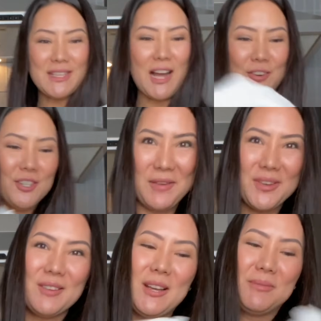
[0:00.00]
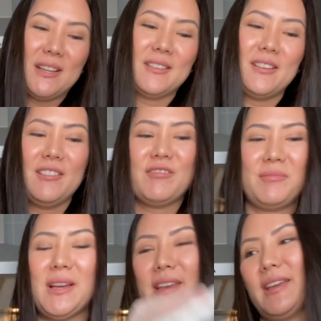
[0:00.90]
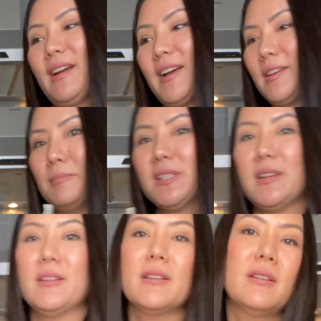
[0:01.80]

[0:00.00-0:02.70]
towel. I'm gonna wipe down all of my items here.